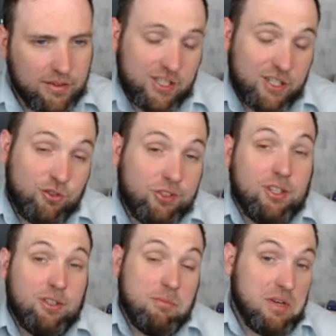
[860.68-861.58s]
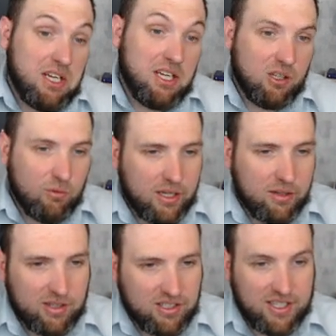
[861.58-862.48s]
It's interesting to me anyway,
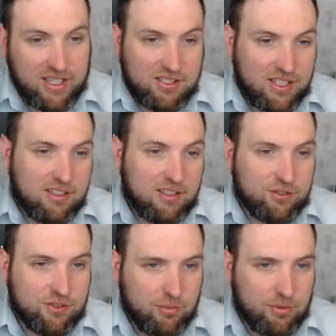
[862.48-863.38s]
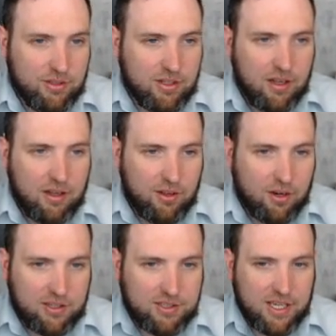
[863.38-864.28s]
because like I said, these are some of the
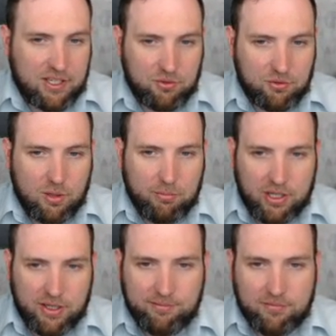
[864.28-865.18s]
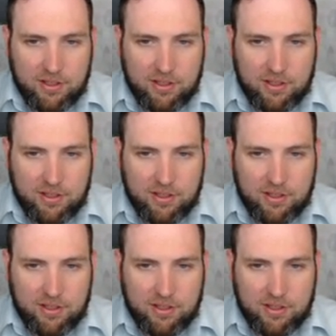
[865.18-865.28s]
artists I grew up on.